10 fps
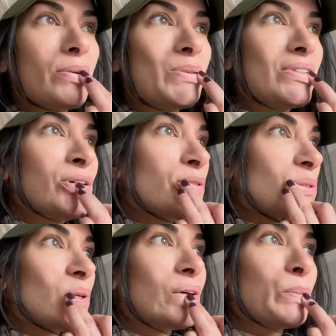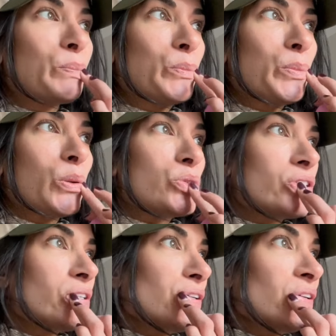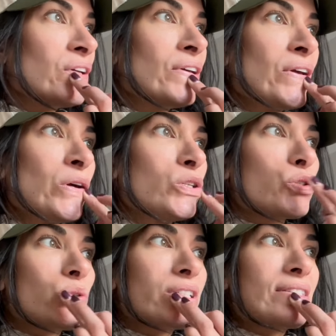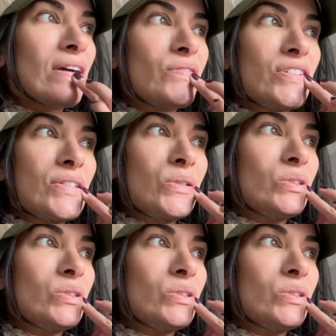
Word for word: was posting shorts every single